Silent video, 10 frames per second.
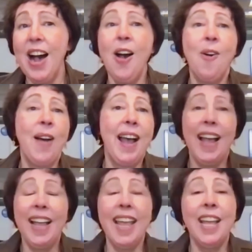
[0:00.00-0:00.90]
Oh,
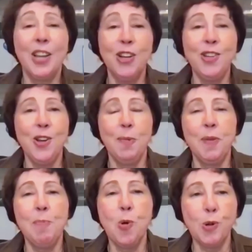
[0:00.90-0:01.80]
it could not
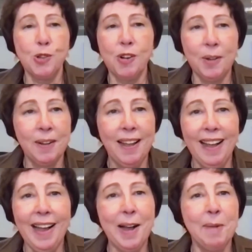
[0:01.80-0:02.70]
be more true.
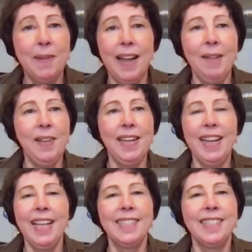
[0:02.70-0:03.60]
I
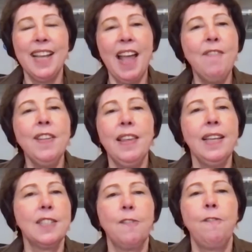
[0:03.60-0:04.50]
mean,
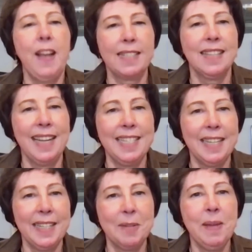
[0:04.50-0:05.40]
everything is
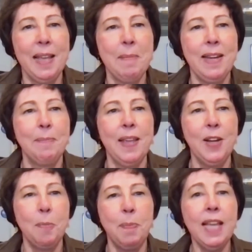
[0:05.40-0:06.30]
fascinating to me. I mean, but,
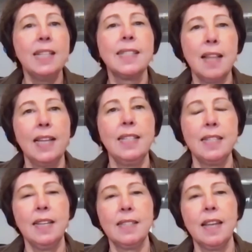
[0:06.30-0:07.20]
you know, being a
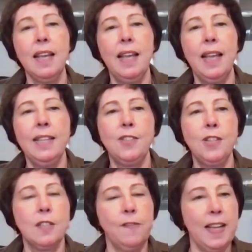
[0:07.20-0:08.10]
scientist is
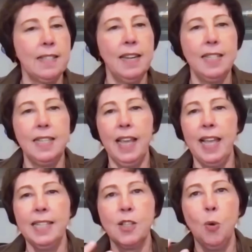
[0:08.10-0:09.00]
just fascinating.
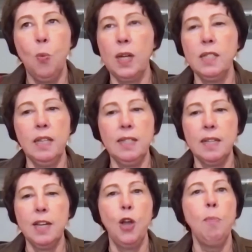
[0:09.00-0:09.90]
It's the wanting
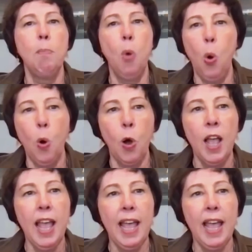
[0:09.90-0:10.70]
to know more.